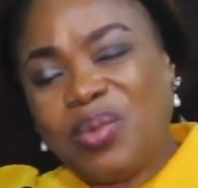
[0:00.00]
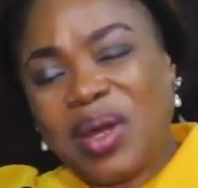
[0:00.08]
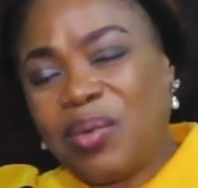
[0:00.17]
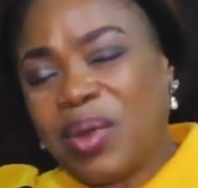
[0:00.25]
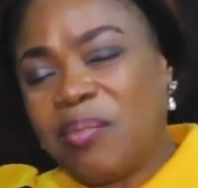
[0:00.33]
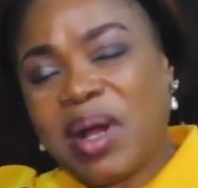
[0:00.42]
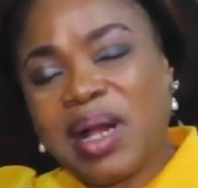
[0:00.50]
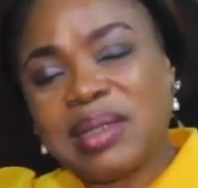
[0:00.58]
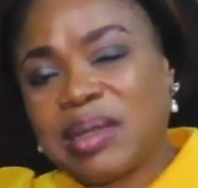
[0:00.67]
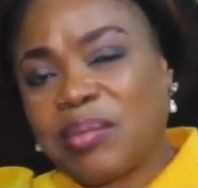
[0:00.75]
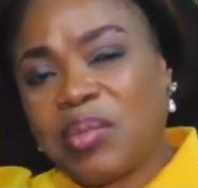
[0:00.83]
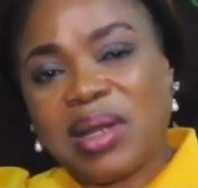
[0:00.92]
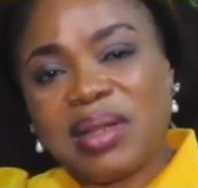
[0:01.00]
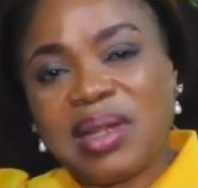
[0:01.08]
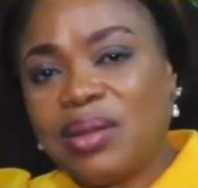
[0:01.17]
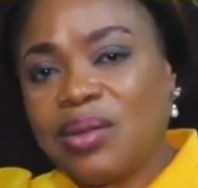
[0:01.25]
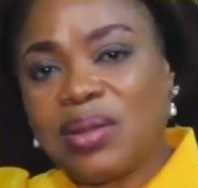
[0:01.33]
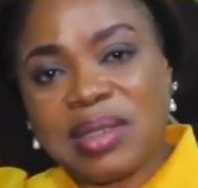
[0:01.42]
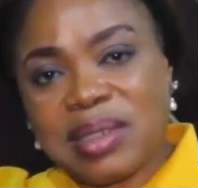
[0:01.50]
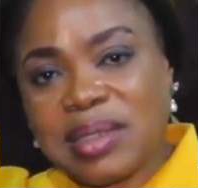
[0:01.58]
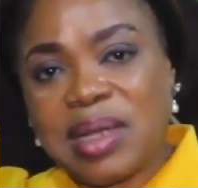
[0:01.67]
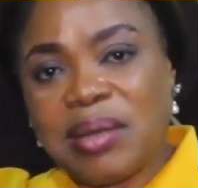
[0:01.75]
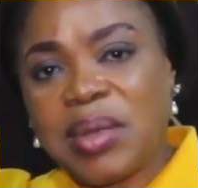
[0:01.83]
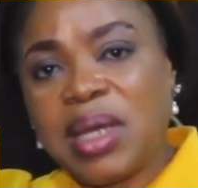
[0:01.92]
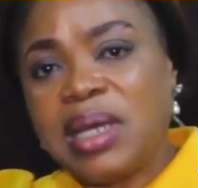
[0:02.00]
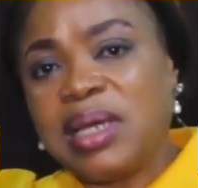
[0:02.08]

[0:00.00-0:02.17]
way miles apart. They're not the same.